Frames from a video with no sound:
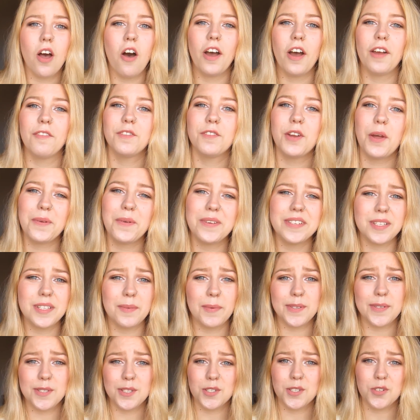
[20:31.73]
I've noticed that
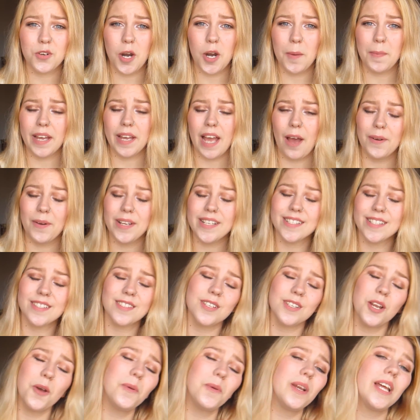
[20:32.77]
my subscriber count is
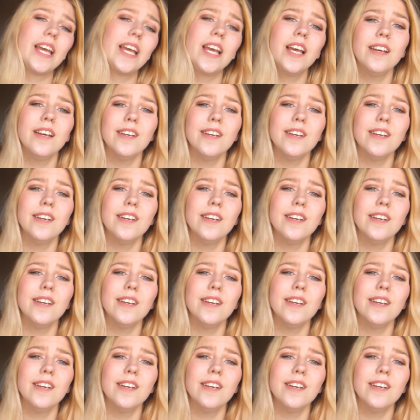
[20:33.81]
slowly